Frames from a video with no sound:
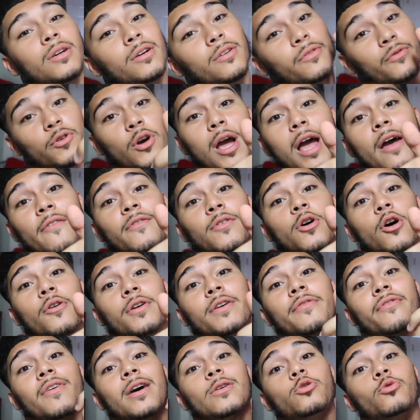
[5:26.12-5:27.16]
if you haven't already
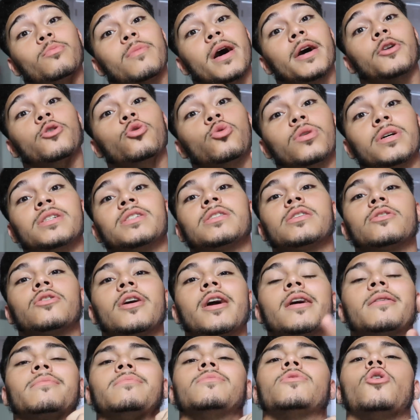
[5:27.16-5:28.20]
followed my new
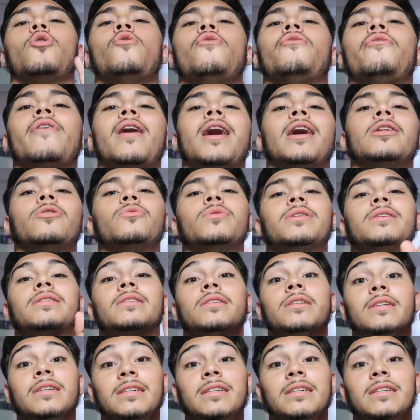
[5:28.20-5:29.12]
Instagram, go follow it.